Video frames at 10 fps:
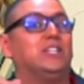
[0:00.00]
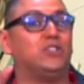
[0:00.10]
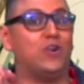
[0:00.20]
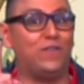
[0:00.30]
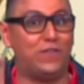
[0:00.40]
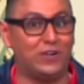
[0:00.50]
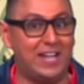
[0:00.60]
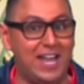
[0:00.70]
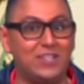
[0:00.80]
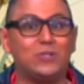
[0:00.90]
Don't
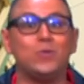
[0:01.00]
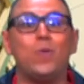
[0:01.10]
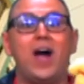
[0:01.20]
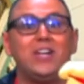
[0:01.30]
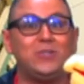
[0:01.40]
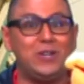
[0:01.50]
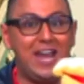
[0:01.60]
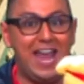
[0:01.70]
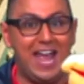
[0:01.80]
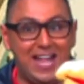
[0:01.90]
forget to wash your
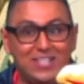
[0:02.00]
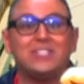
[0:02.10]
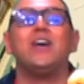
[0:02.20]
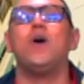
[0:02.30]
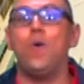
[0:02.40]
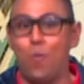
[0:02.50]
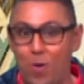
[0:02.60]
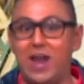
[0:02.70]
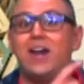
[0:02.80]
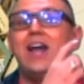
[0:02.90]
hands,
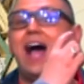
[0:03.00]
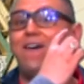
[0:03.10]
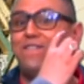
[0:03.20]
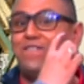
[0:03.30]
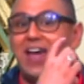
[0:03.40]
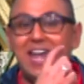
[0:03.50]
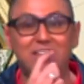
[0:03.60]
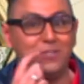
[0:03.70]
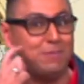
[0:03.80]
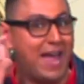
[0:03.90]
wear a
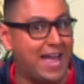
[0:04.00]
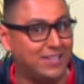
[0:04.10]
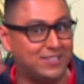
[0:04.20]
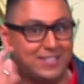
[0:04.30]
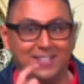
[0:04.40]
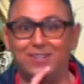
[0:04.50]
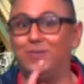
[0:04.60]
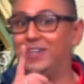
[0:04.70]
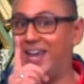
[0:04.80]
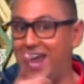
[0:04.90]
face mask,
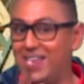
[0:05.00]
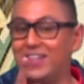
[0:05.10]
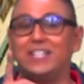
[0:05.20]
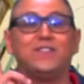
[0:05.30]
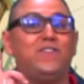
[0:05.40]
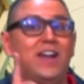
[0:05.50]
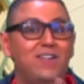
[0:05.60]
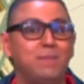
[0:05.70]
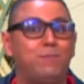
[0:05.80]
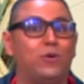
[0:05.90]
okay? That's
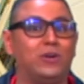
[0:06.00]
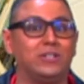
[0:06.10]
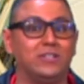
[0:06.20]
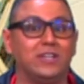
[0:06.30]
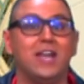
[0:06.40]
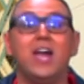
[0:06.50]
very important.